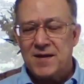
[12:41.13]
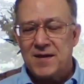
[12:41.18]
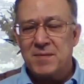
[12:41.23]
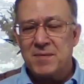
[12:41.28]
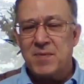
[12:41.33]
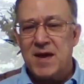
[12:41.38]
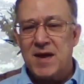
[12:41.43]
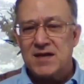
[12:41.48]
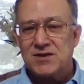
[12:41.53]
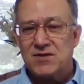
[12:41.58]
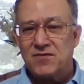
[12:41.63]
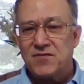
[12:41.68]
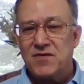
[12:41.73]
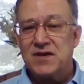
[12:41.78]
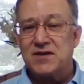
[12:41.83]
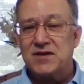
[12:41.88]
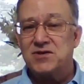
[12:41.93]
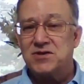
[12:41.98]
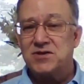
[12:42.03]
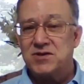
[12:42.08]
OnPassive
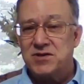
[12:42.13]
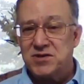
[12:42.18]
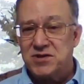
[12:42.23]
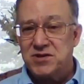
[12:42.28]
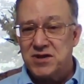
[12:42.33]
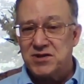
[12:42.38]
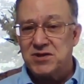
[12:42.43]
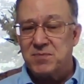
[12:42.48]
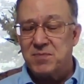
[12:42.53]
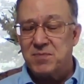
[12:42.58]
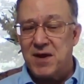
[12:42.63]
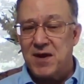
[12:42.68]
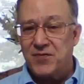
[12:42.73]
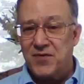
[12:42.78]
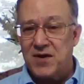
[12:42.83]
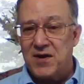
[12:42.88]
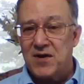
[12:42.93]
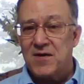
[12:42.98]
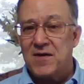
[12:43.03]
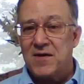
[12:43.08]
is just about
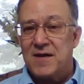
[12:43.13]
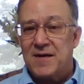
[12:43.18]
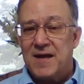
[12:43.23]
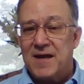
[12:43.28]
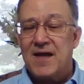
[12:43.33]
there,